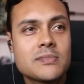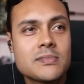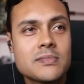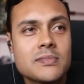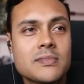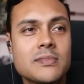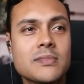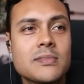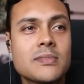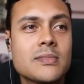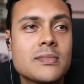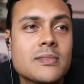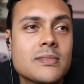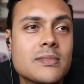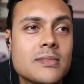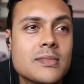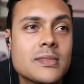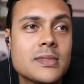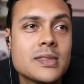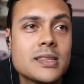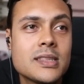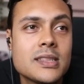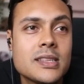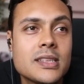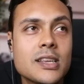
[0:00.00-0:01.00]

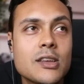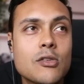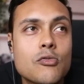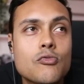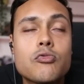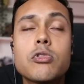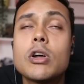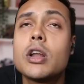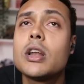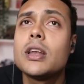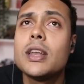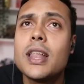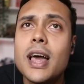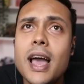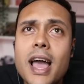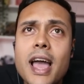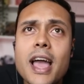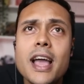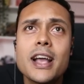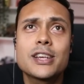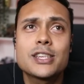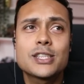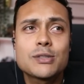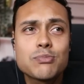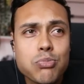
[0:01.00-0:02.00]
Relax.
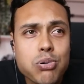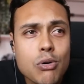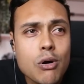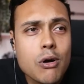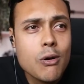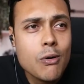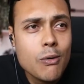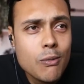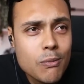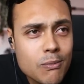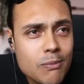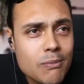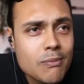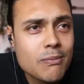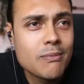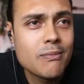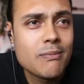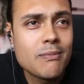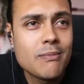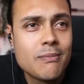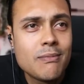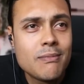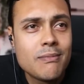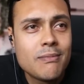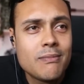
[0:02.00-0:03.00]
Relax, I'm trying bro. to get my ass kicked by
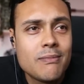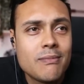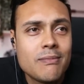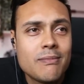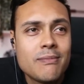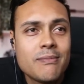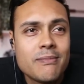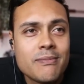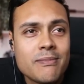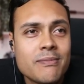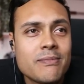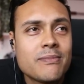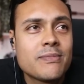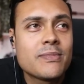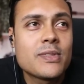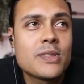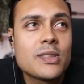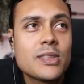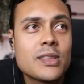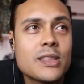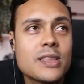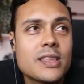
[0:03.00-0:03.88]
my nephew again.